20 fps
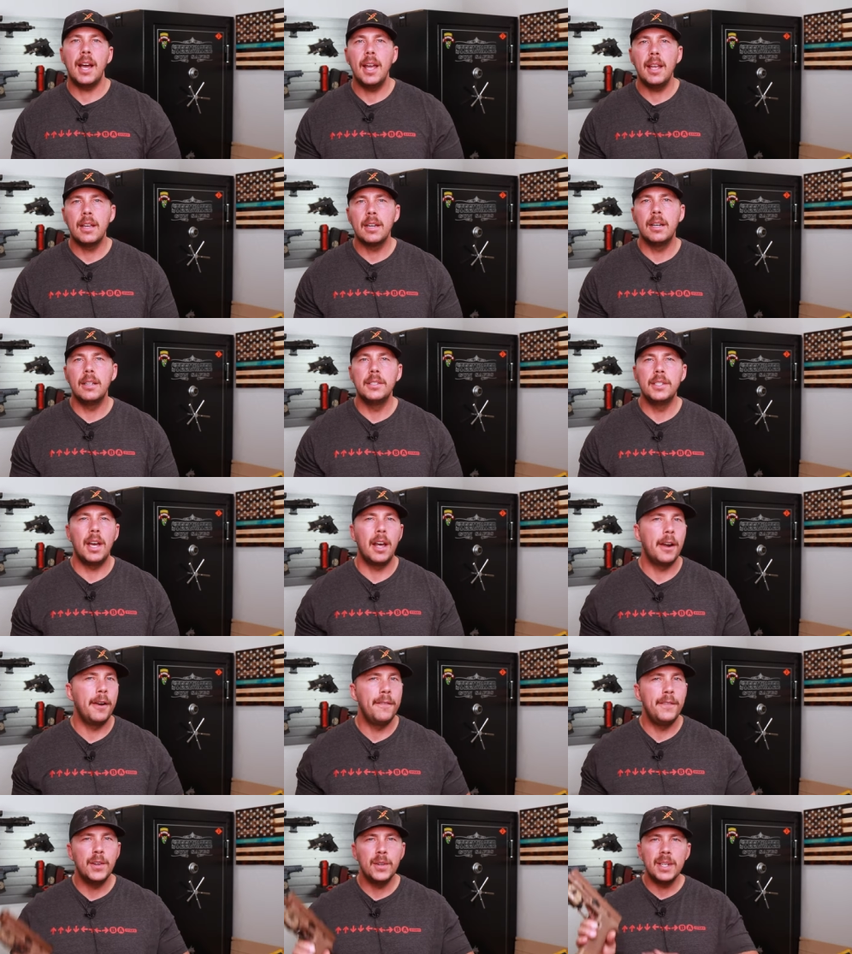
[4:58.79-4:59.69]
icons
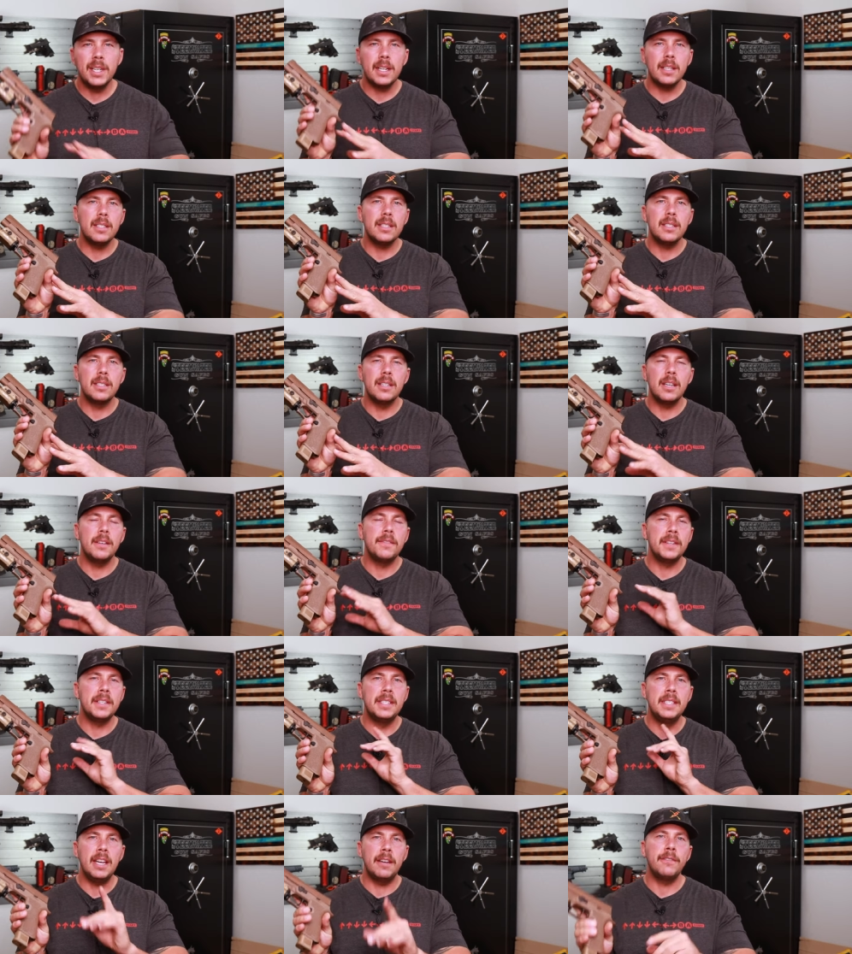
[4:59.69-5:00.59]
on, and if you're into this
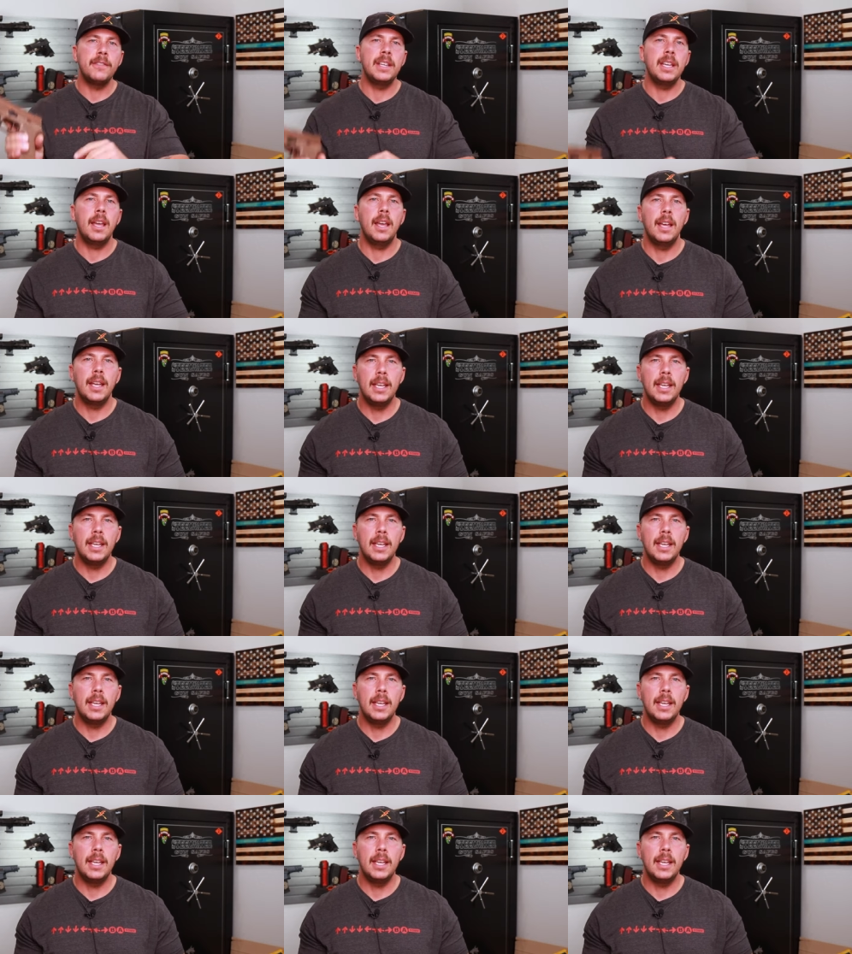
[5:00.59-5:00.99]
stuff, definitely